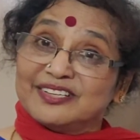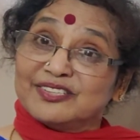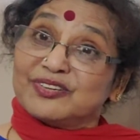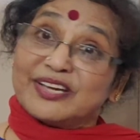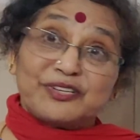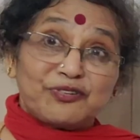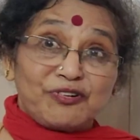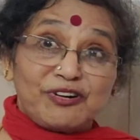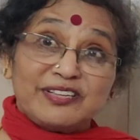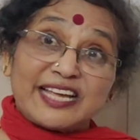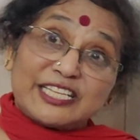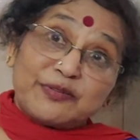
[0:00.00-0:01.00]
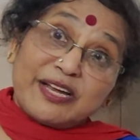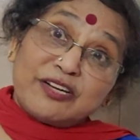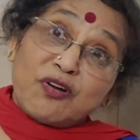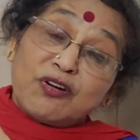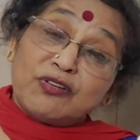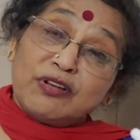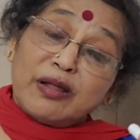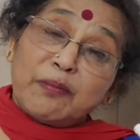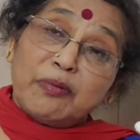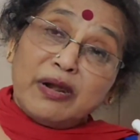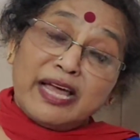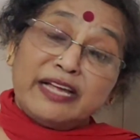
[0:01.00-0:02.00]
So I told you, that's why I taught you
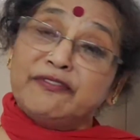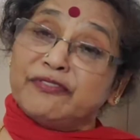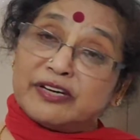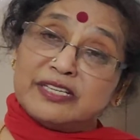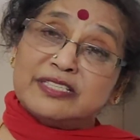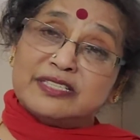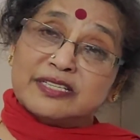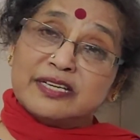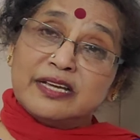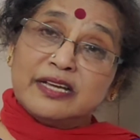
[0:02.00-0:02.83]
number line first.